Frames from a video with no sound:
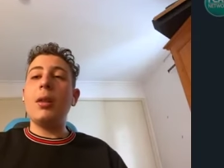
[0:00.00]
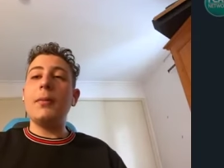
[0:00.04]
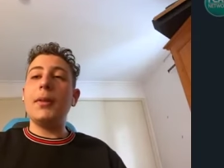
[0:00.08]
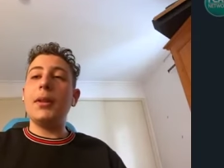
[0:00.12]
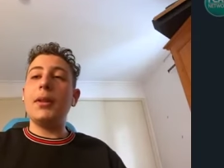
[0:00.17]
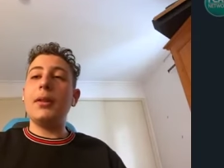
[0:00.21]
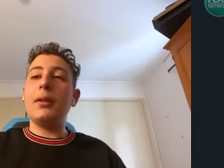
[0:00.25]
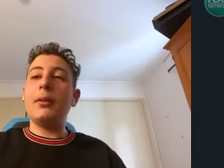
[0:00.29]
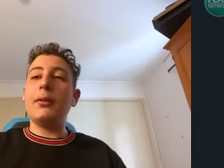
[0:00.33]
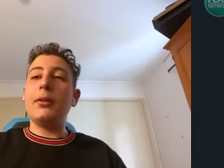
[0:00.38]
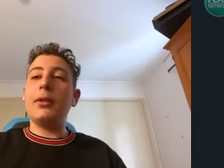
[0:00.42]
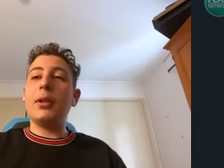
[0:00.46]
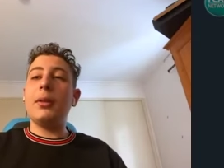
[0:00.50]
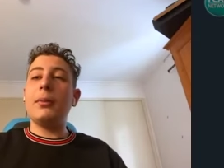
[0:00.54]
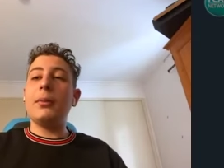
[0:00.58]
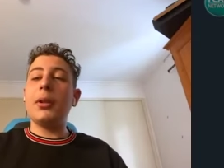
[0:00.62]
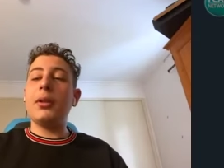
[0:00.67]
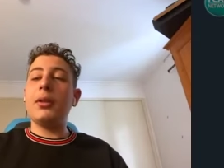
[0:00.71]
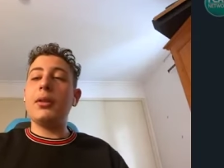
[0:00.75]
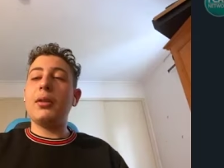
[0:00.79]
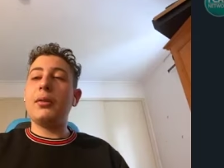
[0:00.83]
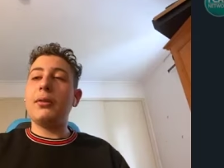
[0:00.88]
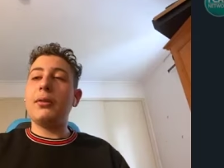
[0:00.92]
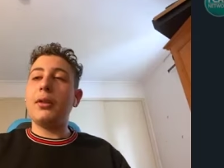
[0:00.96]
but for the
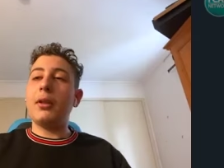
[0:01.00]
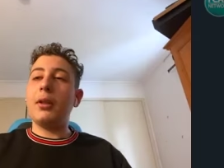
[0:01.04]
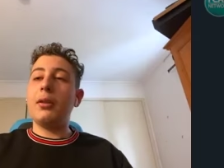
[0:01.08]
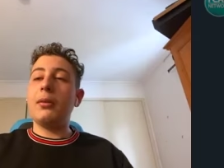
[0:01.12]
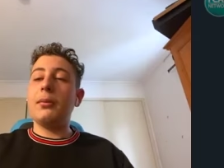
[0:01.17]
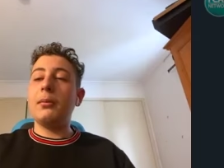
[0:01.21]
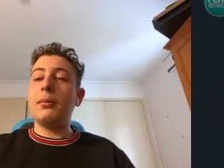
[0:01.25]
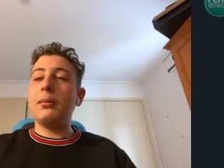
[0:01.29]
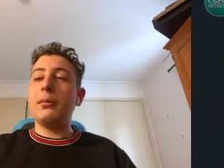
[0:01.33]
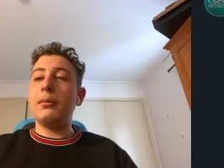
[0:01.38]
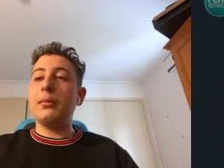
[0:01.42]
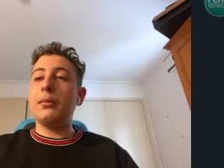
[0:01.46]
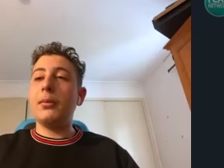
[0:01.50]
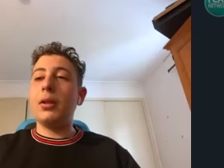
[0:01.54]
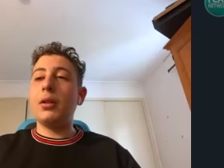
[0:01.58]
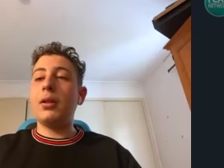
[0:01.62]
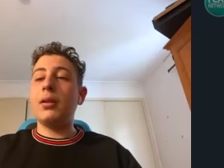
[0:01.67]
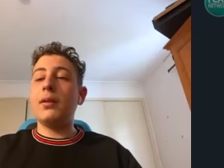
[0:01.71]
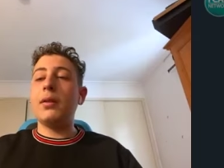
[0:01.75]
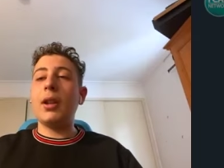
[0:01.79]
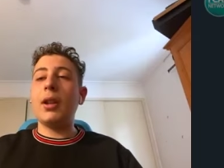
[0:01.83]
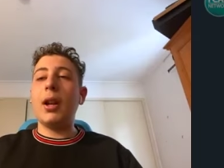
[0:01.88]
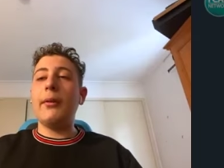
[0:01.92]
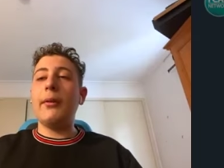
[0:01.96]
most
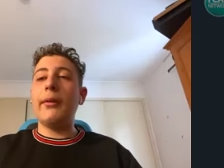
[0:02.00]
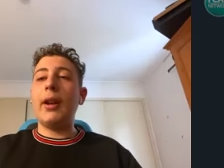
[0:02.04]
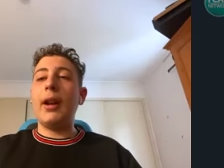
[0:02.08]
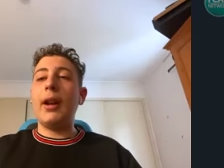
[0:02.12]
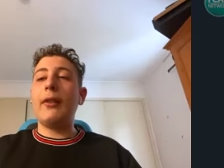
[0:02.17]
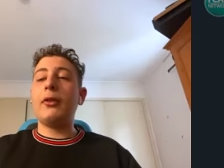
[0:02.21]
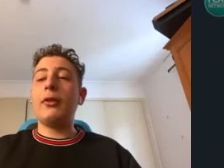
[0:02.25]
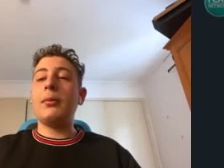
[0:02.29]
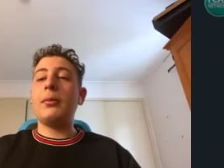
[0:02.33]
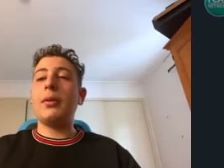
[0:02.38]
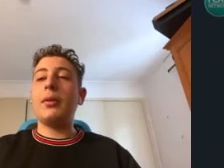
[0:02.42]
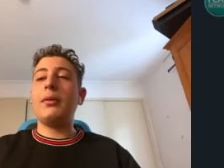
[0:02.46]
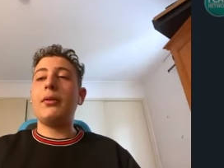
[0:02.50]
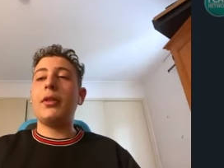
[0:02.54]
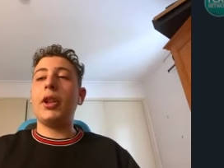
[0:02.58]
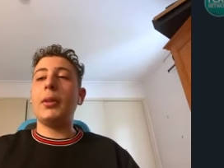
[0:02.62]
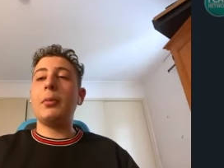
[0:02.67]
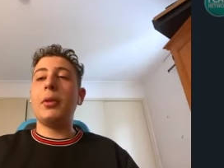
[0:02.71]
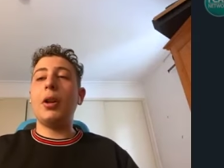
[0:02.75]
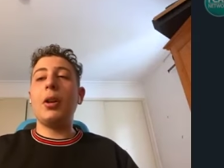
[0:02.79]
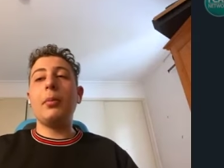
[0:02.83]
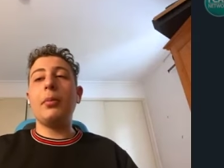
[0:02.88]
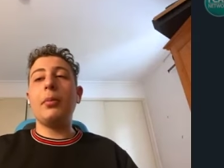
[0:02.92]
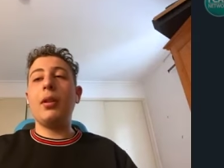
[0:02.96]
of the time, they haven't been very
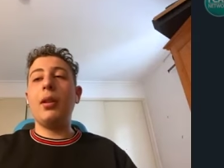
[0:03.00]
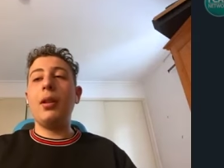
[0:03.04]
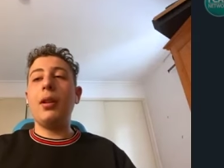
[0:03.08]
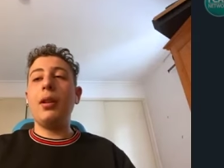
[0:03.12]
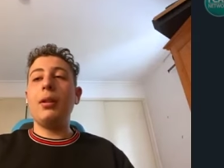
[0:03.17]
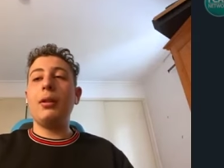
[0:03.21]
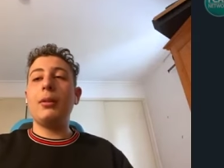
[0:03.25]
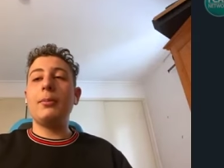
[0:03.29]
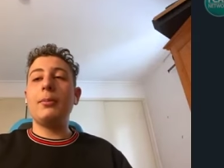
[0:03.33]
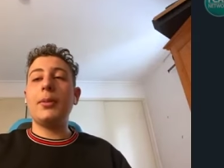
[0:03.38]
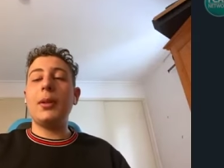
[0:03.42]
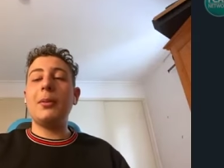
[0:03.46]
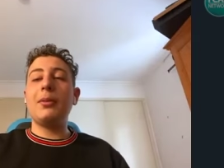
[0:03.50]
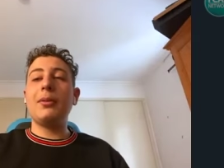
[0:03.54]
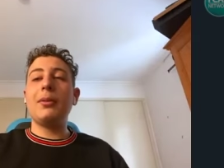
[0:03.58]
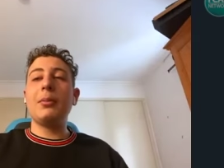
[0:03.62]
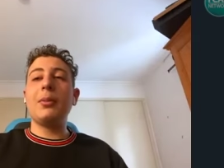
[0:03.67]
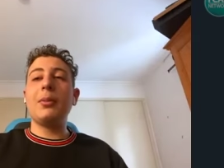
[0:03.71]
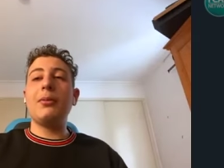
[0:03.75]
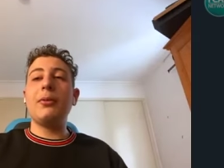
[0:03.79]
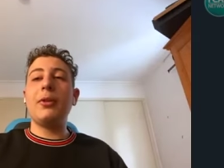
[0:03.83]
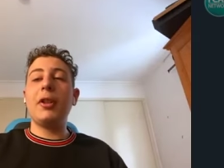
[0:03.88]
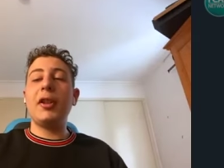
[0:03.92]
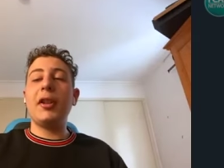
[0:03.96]
popular. People
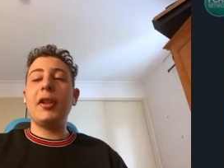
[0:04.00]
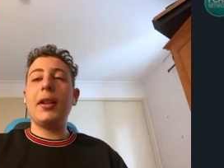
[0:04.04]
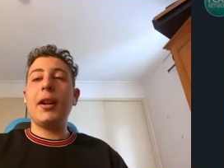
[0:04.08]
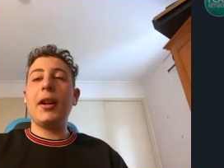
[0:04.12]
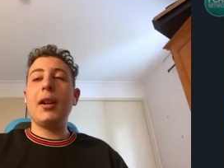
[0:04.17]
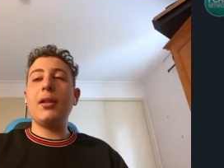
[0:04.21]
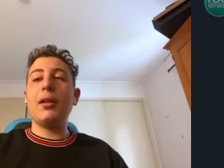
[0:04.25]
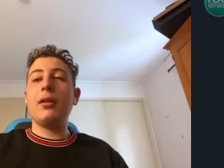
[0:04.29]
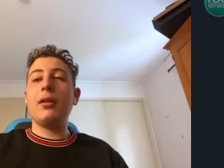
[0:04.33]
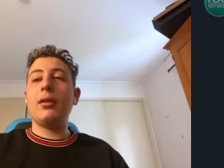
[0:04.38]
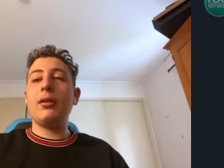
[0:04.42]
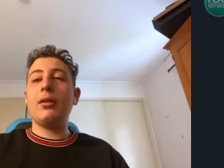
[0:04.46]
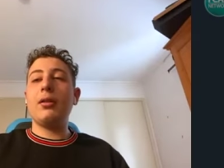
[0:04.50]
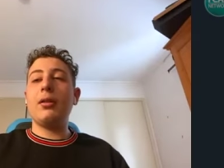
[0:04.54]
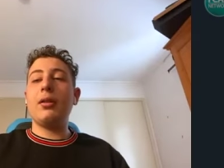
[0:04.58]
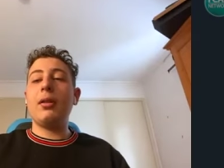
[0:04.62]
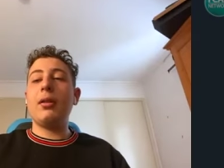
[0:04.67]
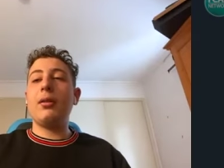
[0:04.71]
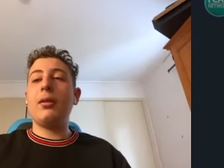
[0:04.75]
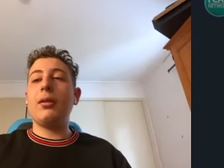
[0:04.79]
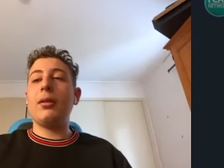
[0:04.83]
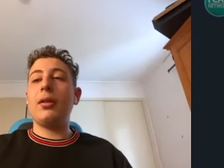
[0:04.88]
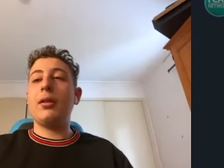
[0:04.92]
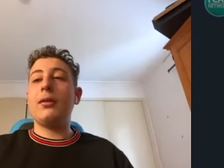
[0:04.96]
prefer cash because,
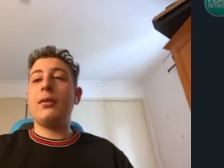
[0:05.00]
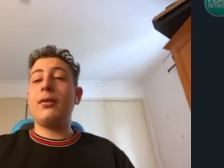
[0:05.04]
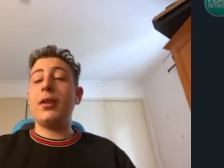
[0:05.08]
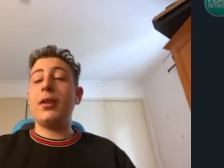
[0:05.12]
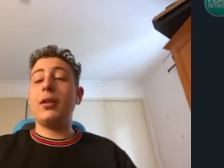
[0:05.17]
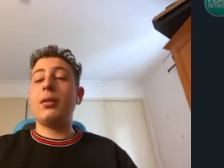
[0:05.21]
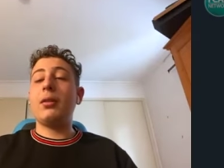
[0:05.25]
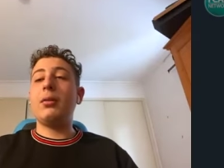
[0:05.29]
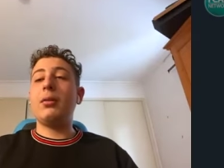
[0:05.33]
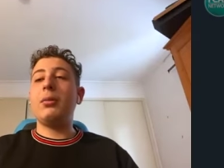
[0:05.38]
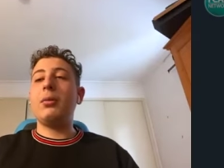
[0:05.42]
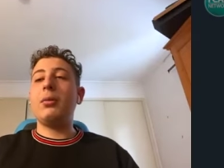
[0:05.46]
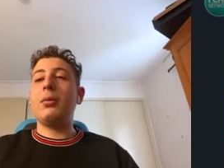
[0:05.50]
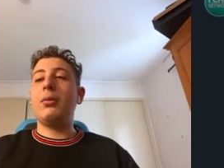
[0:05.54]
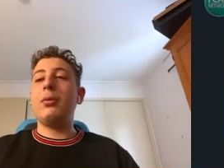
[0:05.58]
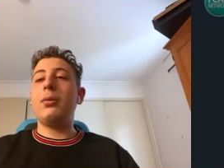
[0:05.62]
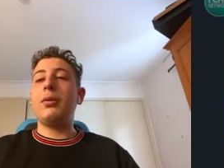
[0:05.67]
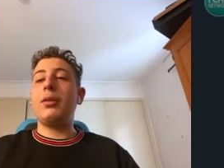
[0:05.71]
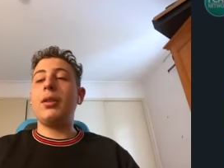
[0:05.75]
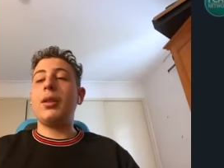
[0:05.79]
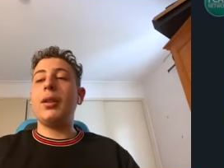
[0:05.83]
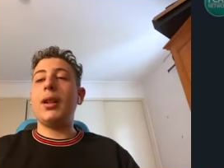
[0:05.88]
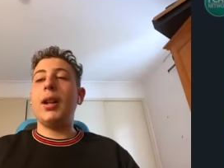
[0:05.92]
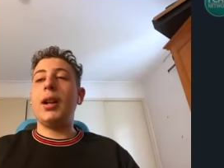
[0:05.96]
it's physical,
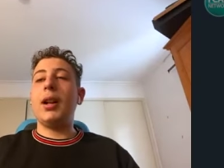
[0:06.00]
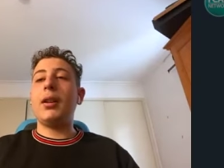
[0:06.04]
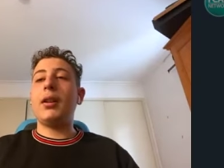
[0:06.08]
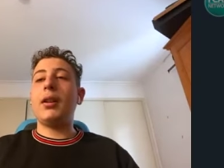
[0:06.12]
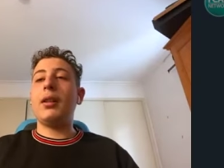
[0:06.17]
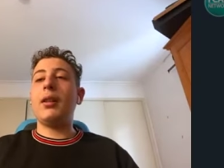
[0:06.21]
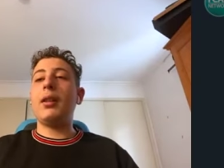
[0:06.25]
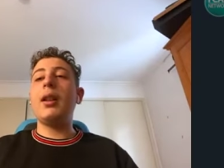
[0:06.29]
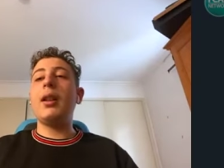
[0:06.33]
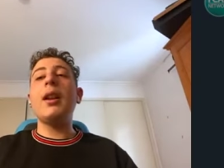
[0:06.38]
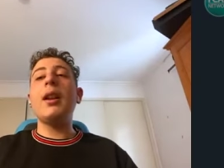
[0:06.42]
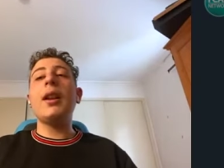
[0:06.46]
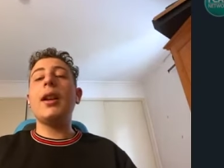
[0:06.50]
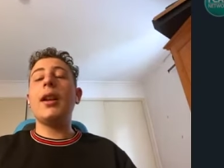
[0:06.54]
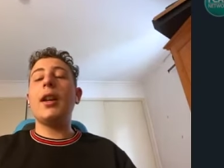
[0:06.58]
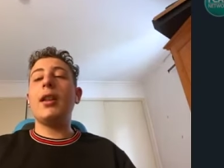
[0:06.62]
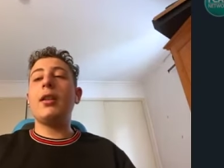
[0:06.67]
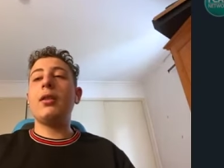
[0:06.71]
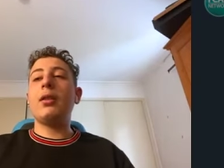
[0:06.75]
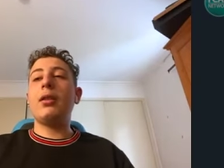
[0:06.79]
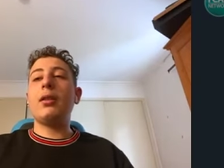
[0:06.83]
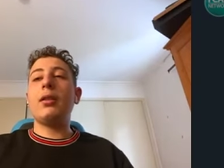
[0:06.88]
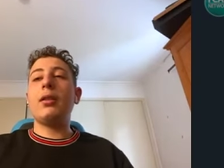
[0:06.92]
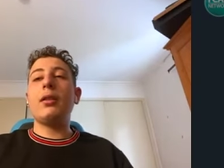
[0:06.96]
you can count it,
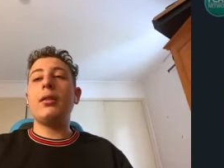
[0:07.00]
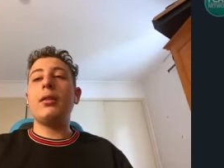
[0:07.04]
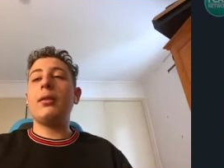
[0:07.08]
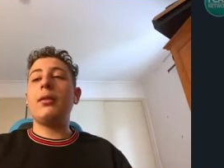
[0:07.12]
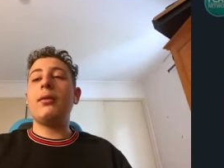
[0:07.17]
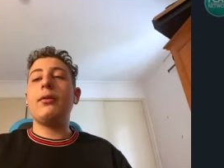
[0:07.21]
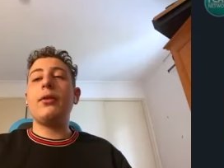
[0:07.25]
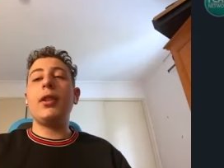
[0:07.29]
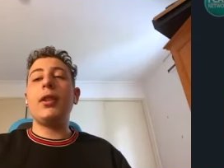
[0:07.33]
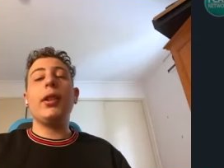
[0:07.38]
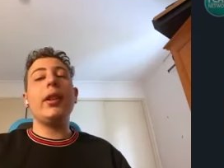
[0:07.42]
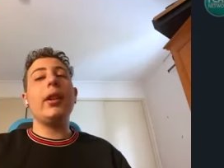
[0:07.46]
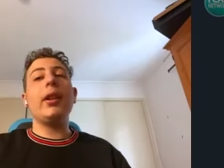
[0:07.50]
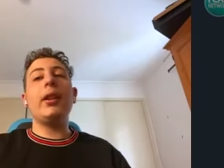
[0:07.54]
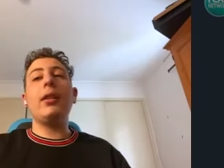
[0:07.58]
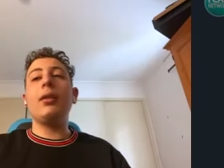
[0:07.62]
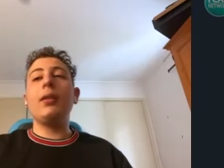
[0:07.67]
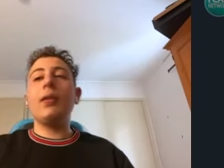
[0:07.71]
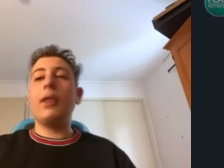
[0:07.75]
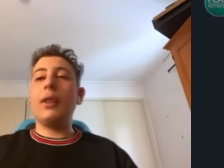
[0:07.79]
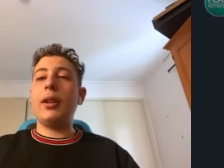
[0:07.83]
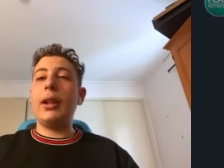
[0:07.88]
it's not in thin air.